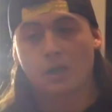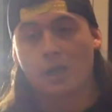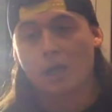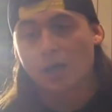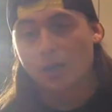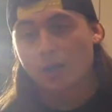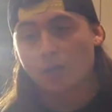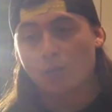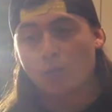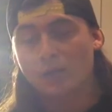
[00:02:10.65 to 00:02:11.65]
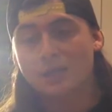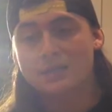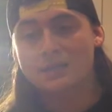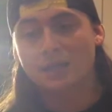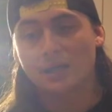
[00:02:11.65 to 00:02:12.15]
And when I
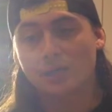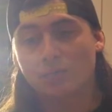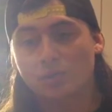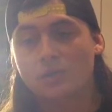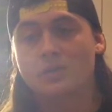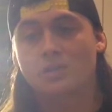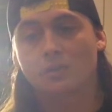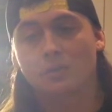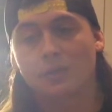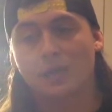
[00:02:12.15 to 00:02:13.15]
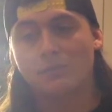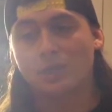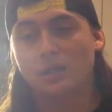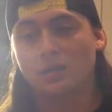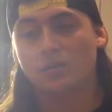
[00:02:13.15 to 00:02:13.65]
say pretty solid, I
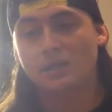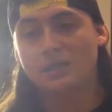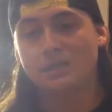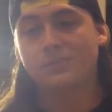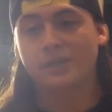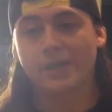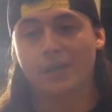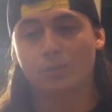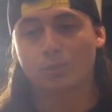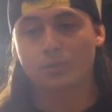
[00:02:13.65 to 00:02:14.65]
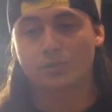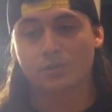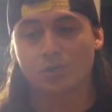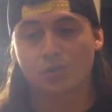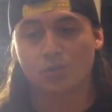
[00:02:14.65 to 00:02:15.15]
mean you need to be able to
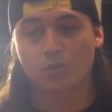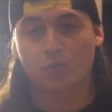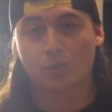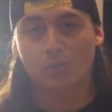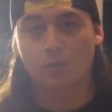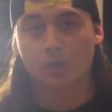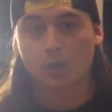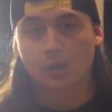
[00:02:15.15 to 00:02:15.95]
shoot them